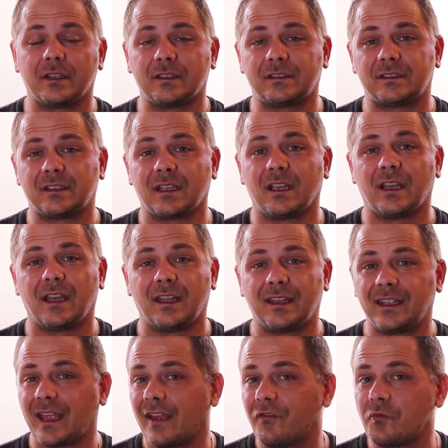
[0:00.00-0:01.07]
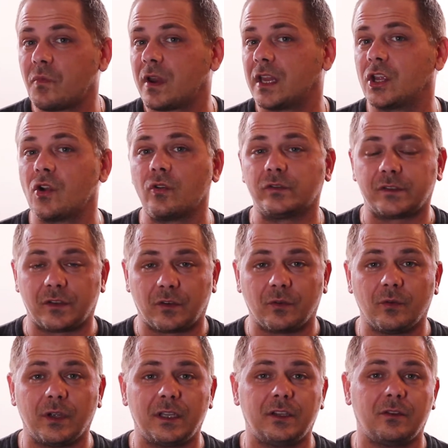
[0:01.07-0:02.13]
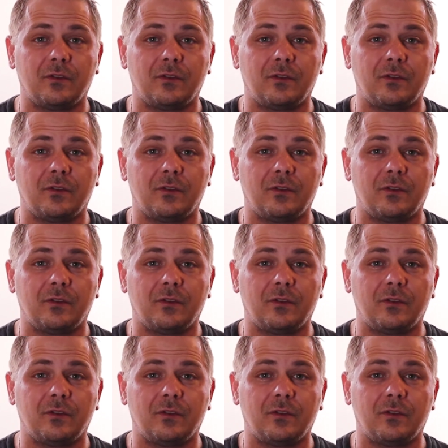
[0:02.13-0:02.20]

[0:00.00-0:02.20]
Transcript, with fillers: It's, uh, I think everybody goes through it.